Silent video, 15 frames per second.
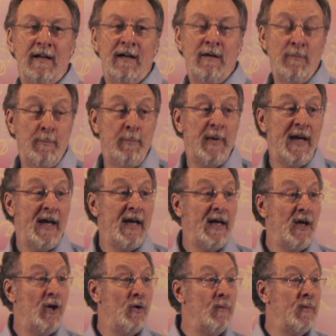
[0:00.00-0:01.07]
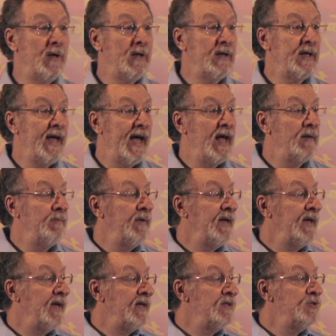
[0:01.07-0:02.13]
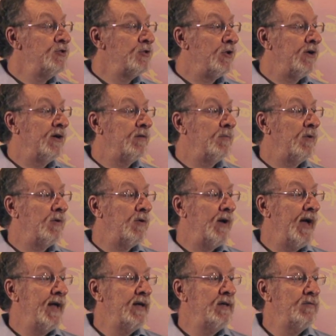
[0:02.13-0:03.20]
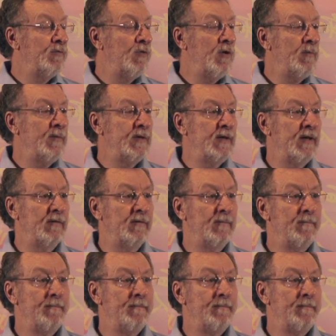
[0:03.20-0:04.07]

And being human can be enjoyable and informative.